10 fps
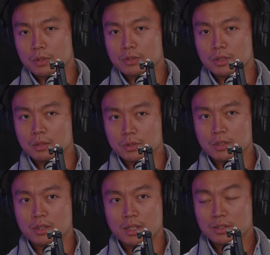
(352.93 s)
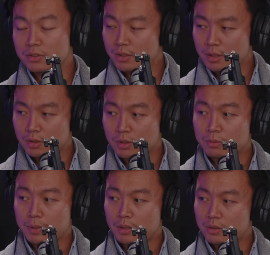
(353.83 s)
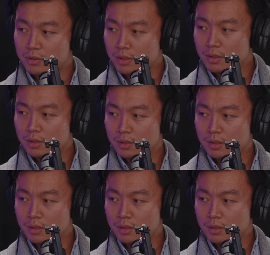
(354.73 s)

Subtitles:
Was it his sin or his parents' sin?